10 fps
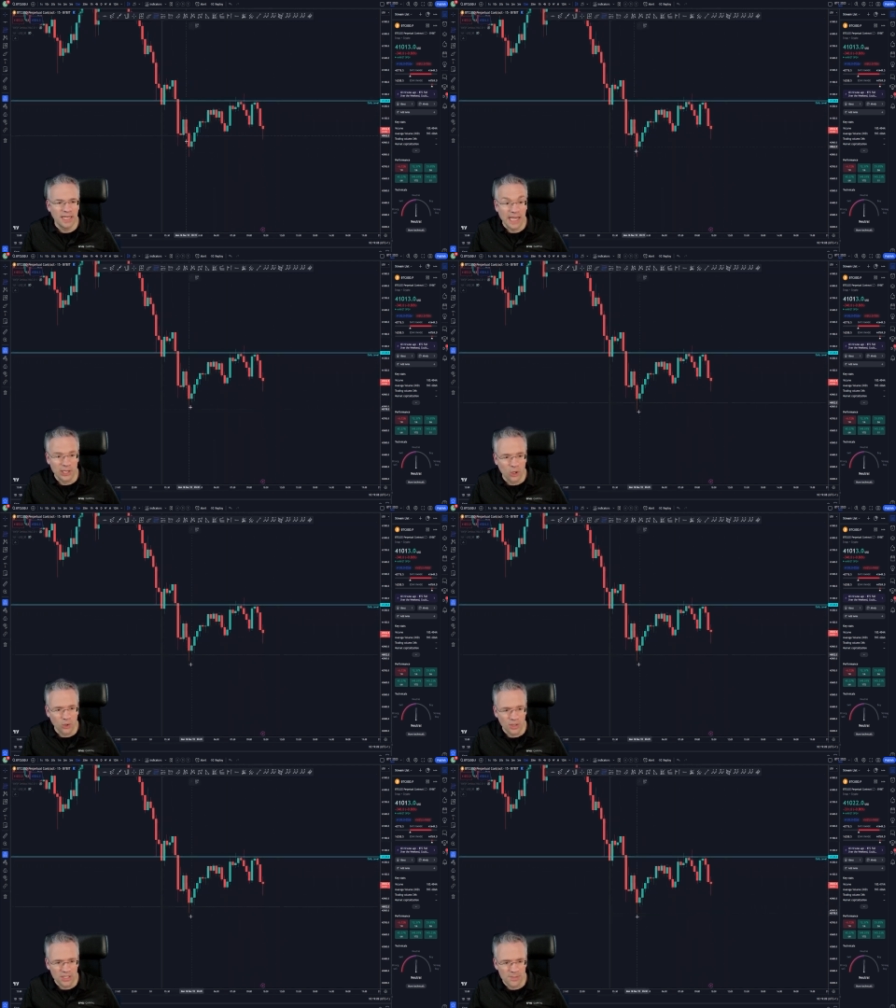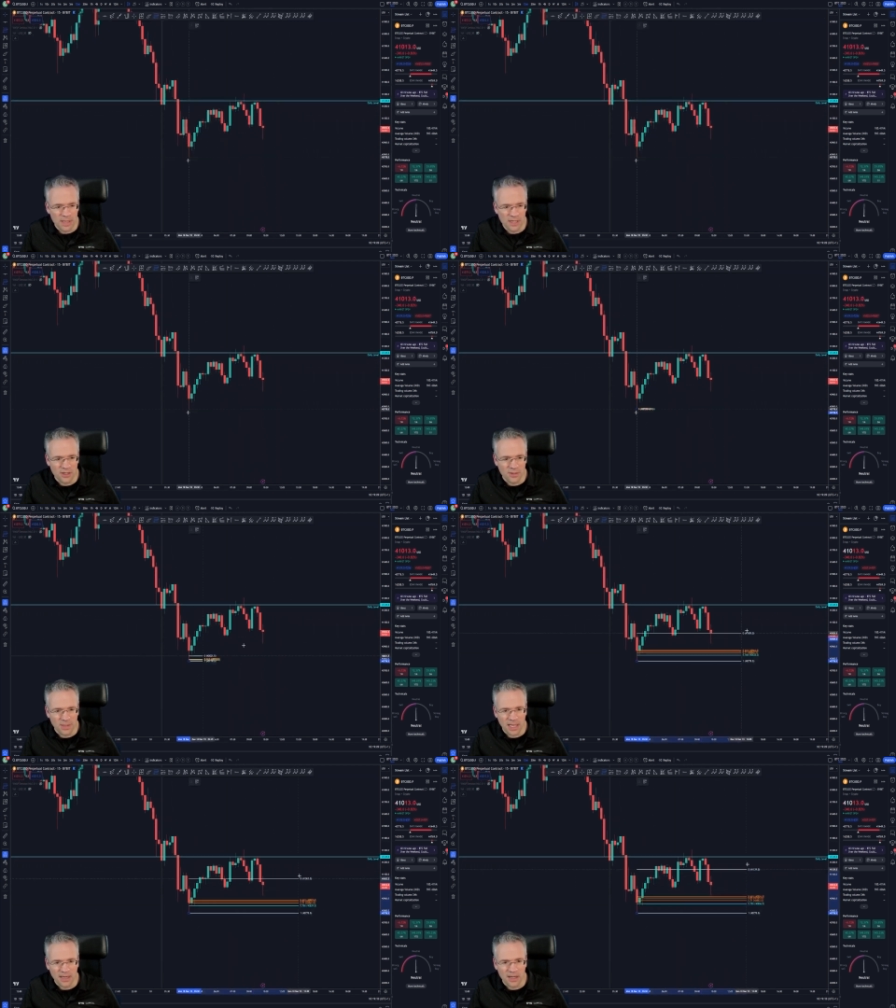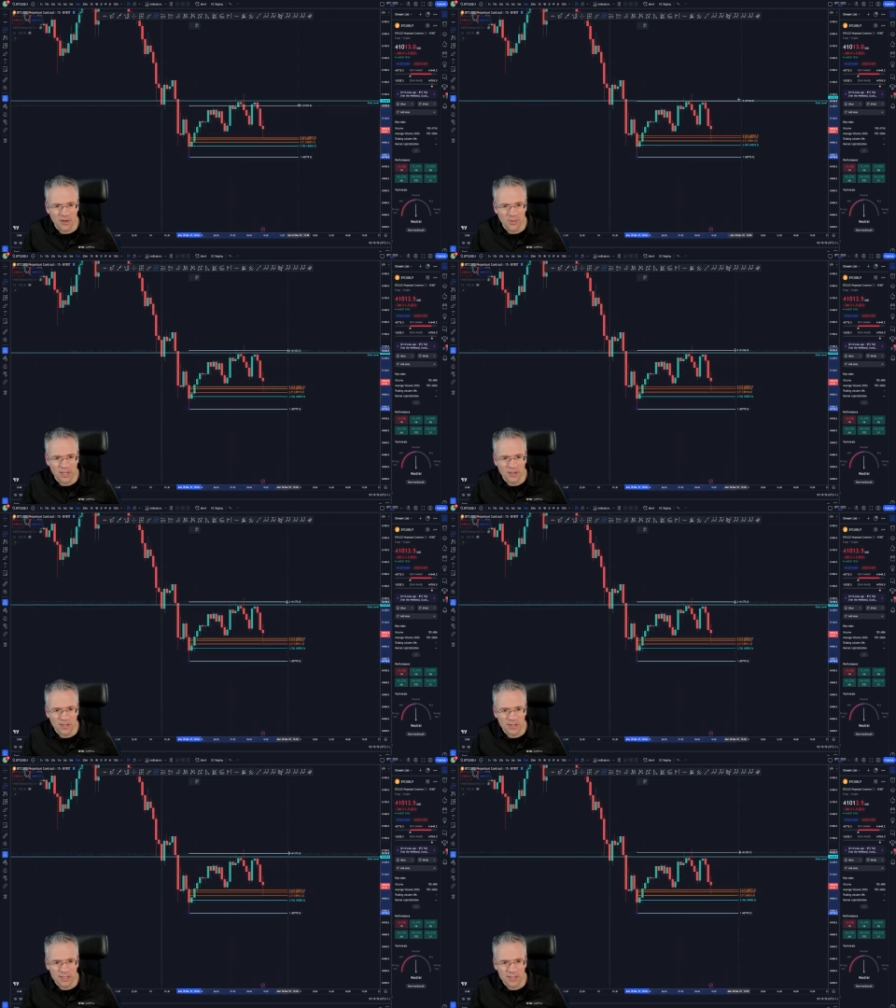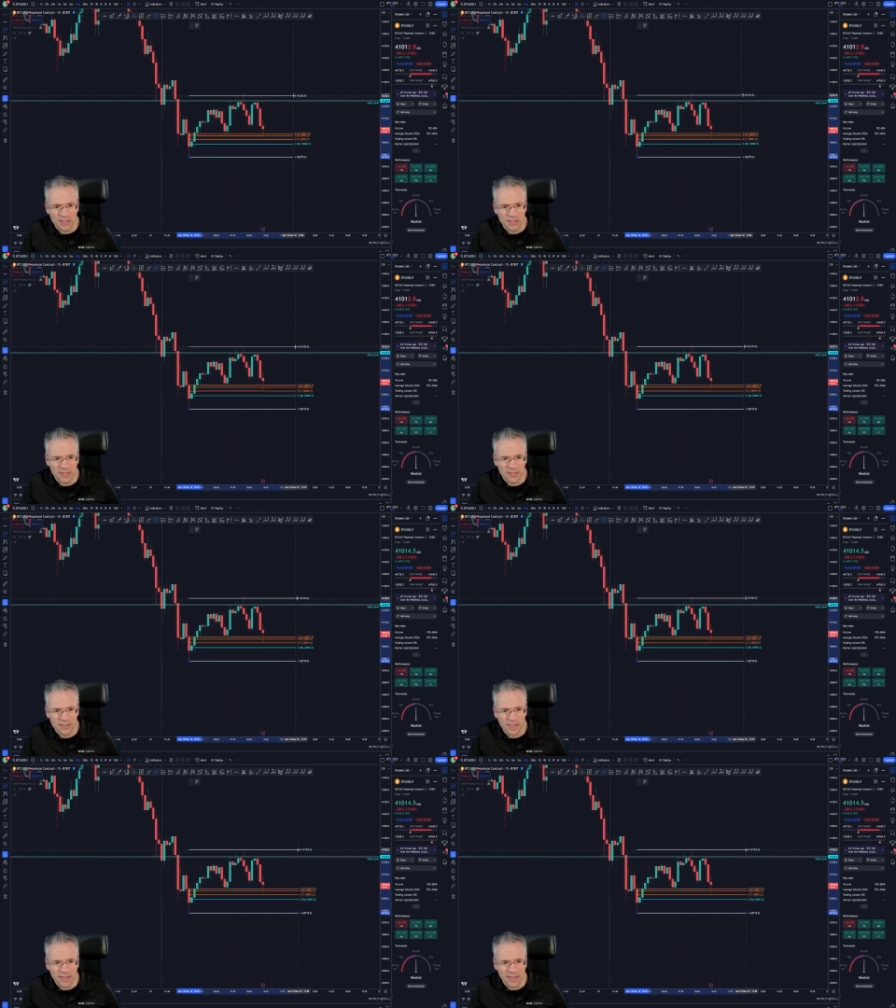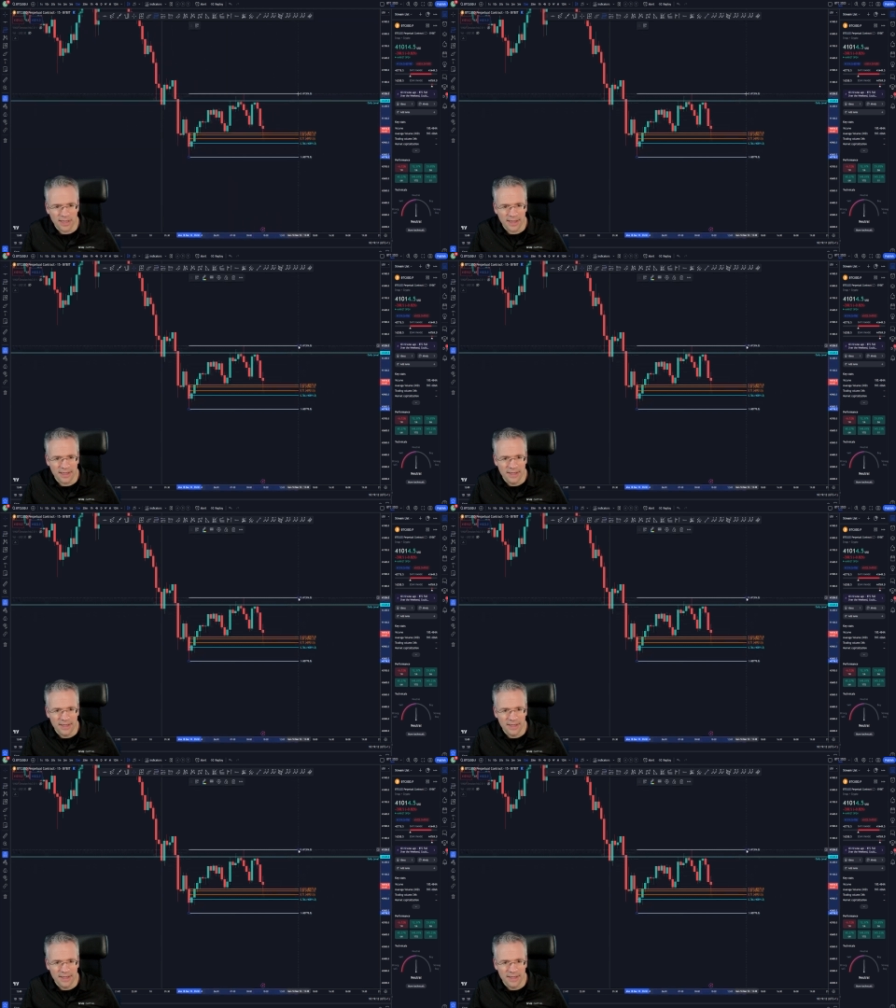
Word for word: And locally speaking, you can be like, oh, well, look at this, look at this. Hey, hey, hey.